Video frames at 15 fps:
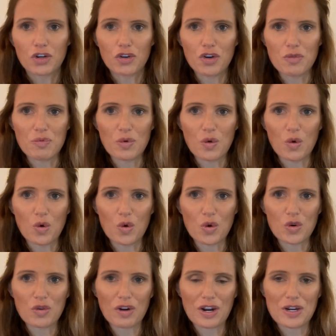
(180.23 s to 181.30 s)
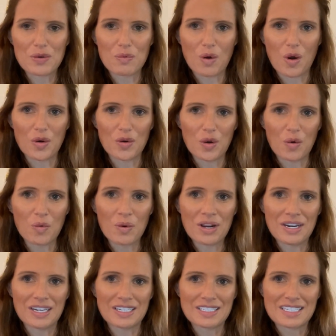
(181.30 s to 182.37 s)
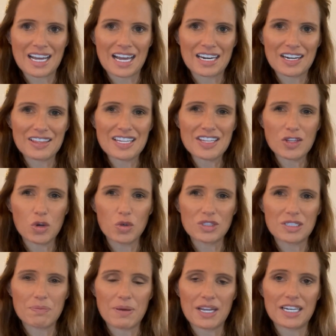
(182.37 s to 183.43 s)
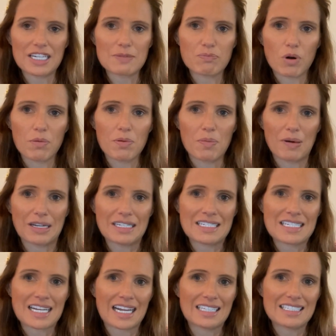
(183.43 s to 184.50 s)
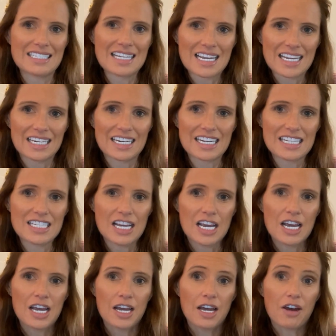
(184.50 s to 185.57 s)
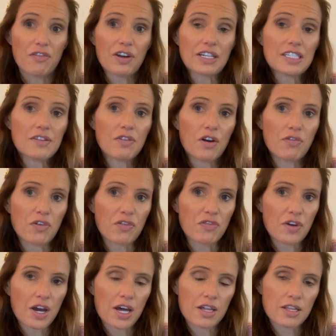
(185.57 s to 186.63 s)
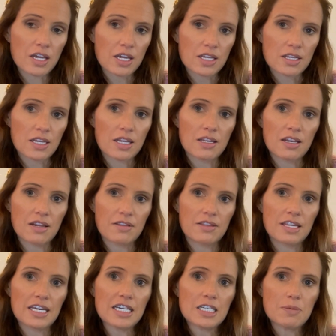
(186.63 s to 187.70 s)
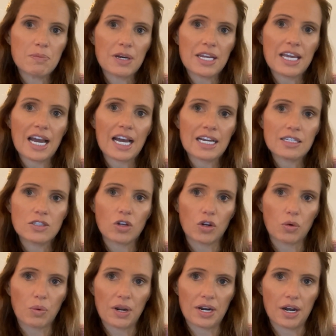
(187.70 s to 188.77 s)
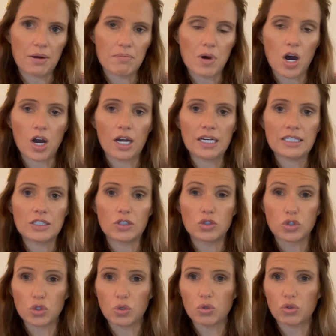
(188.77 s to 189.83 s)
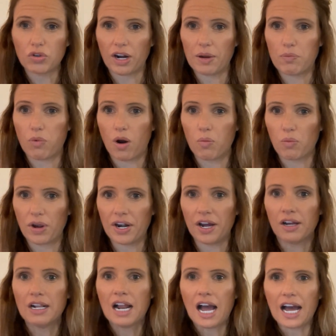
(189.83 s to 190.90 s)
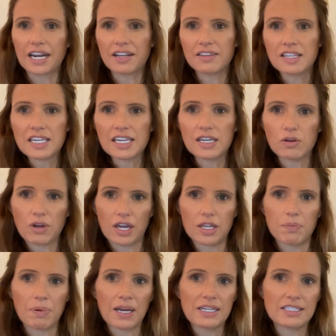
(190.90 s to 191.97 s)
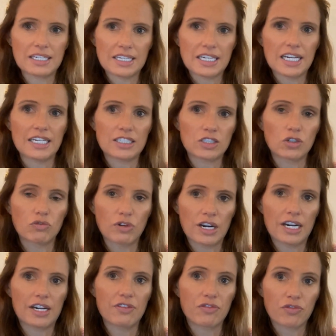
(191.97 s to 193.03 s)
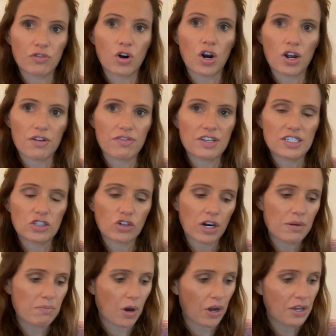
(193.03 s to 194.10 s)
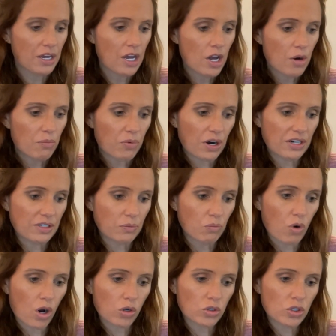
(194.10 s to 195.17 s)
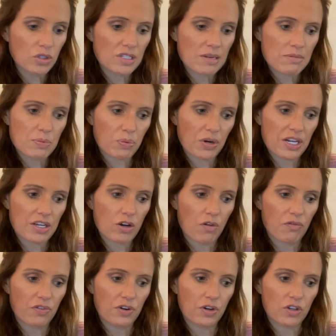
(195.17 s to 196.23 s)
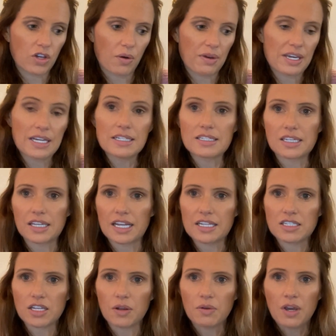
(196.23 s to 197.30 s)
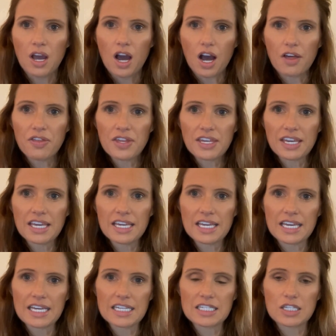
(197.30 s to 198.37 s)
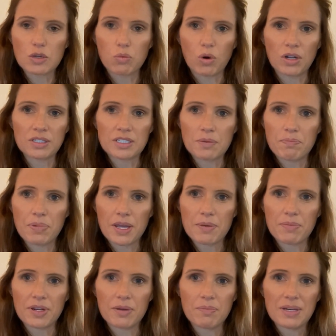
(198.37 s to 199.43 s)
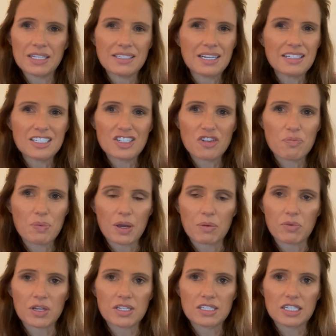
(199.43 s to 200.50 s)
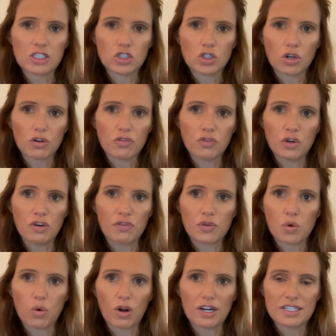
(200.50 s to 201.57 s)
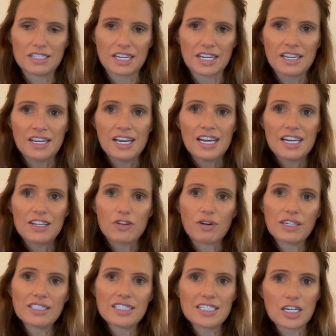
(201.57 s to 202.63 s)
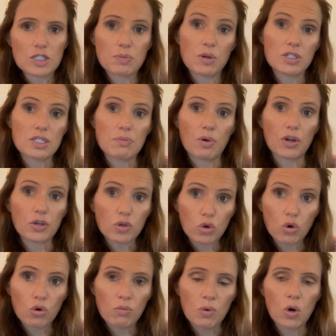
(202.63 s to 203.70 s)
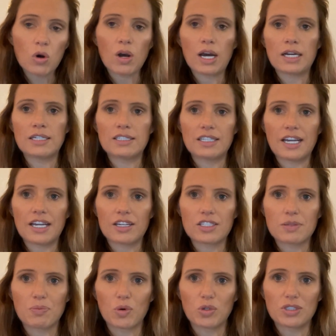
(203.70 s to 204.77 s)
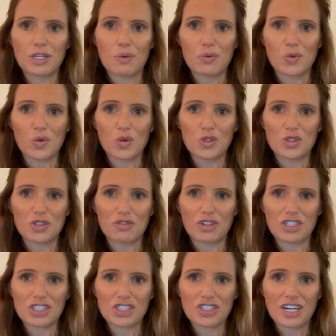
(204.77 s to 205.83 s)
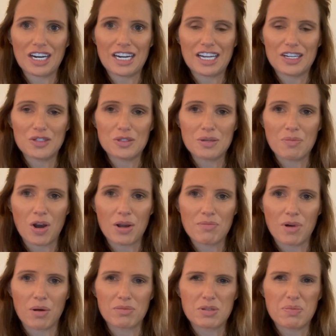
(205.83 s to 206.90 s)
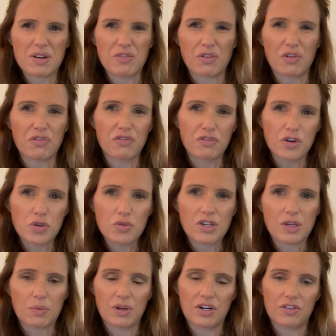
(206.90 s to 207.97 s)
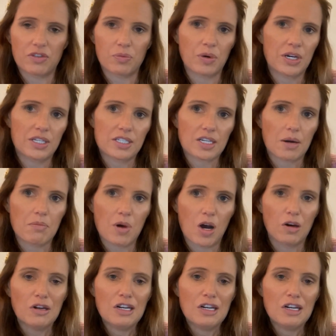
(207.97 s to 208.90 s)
Group or Grade 1 winners. And I think the horse to beat is probably Santin. He's effective over further than this, but he has got a win at a mile. He's a dual Grade 1 winner, and I think he'll get the pace he needs to really thrive. He's trained by Brendan Walsh, who seems pretty confident going into this. So I think he is the one to beat, but it'd be a tentative pick because it's chock full of quality. The race is now sponsored by Coolmore, and they are supporting it with Order of Australia, who to my mind was a bit of a fluky winner of the Breeders' Cup Mile